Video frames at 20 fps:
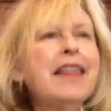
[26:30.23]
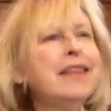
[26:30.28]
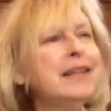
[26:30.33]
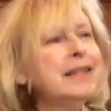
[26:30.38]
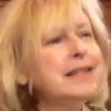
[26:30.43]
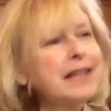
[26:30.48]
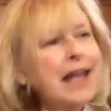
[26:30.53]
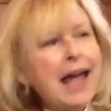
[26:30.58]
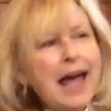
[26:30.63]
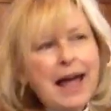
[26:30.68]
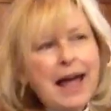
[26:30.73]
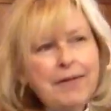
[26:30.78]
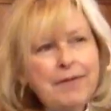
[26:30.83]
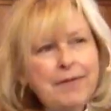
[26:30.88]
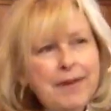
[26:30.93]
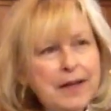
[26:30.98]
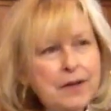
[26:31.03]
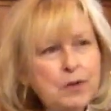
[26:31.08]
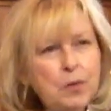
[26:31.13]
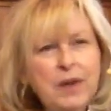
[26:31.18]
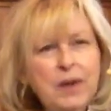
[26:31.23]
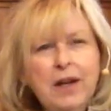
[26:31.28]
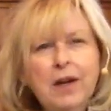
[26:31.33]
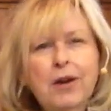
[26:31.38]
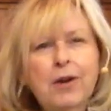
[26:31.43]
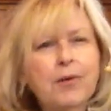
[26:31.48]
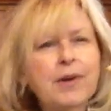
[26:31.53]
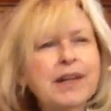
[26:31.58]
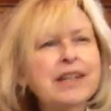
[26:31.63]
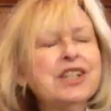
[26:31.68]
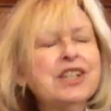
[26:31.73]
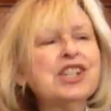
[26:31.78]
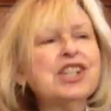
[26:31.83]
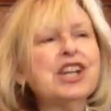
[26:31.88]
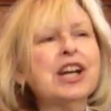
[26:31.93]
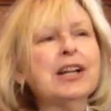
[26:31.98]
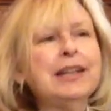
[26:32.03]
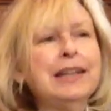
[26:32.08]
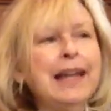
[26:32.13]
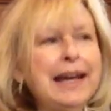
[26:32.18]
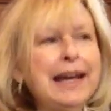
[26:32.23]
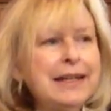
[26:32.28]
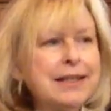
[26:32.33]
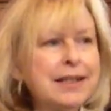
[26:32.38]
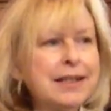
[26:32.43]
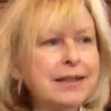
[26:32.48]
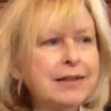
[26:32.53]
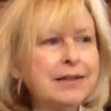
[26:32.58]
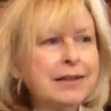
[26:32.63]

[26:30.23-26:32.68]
This Advent we are going to share light